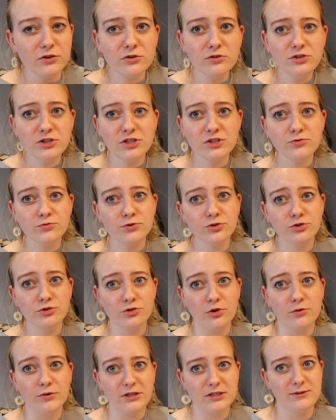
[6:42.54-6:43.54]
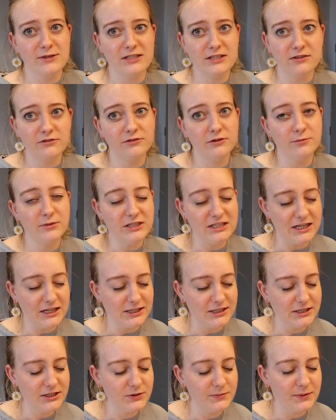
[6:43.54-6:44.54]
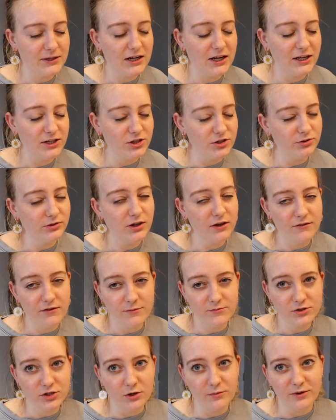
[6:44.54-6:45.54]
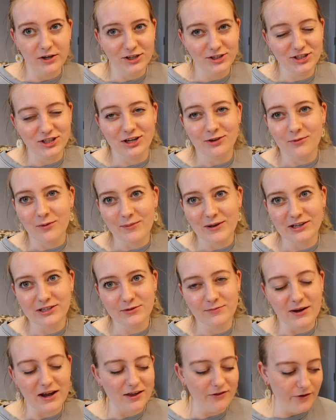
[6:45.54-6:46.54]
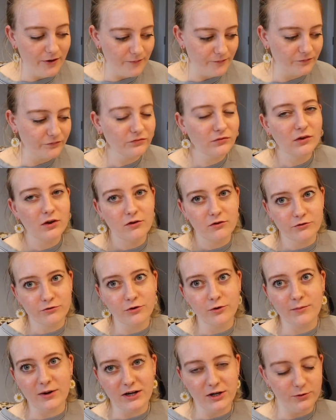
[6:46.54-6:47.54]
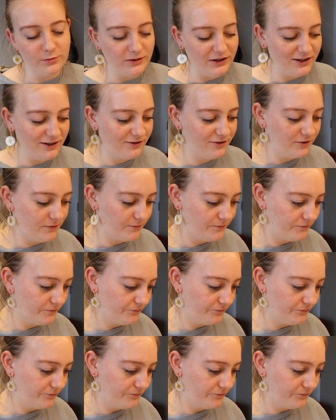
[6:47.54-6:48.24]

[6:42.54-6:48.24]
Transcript: those sheets were so expensive from Adair's, but I do love them so much and I'm about to buy them for my new place.